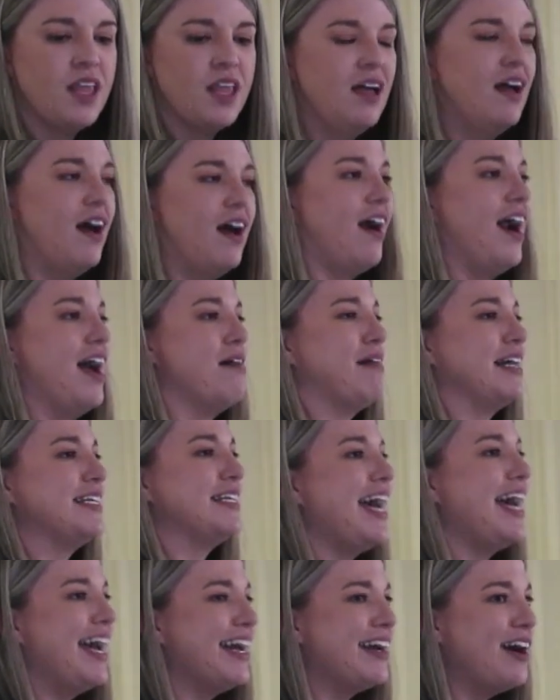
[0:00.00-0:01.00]
All right, my
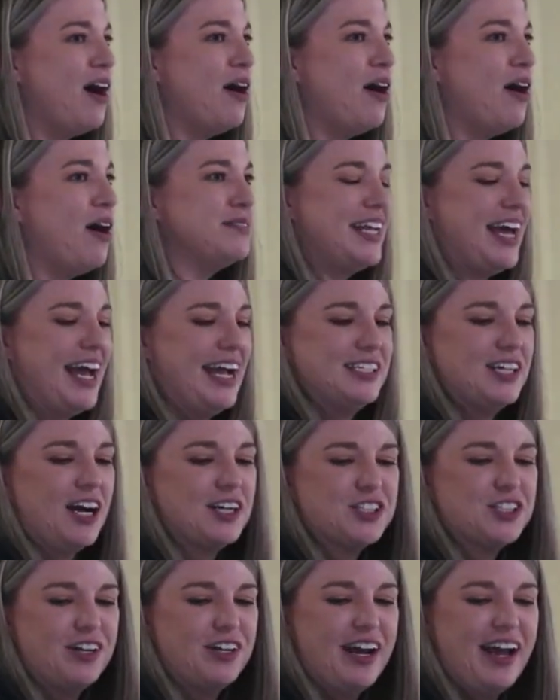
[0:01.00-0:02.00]
take home today.
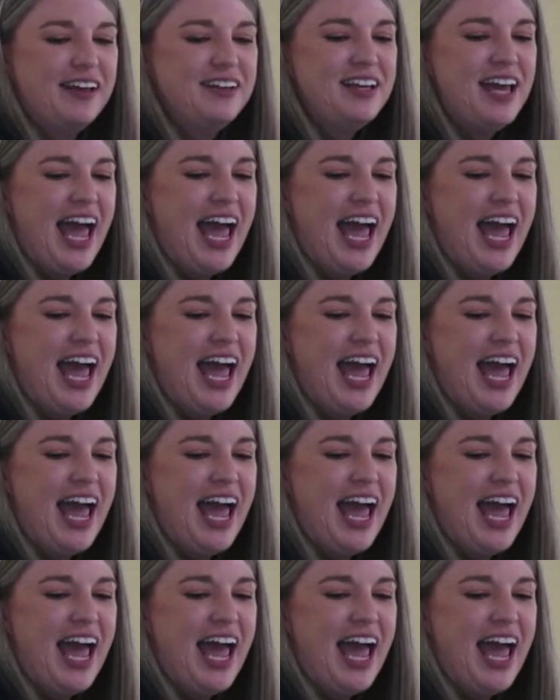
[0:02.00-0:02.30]
Dr.